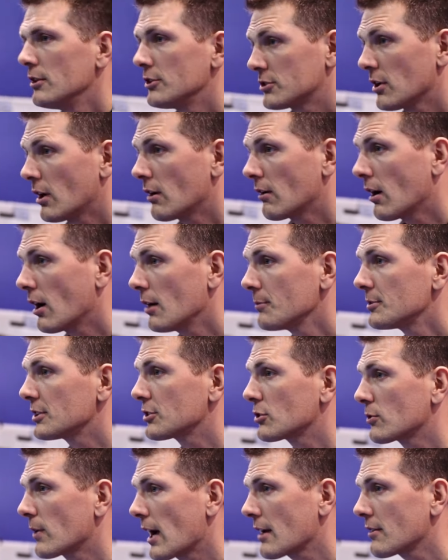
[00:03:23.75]
SAR Arms has
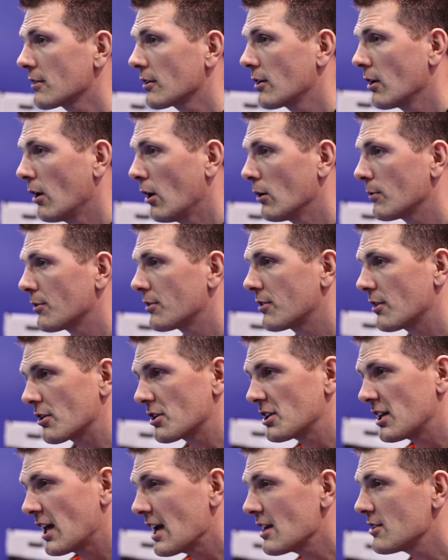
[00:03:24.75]
cracked the code with their
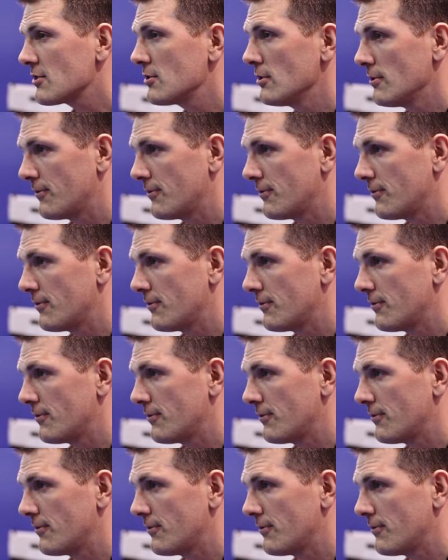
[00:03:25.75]
k 2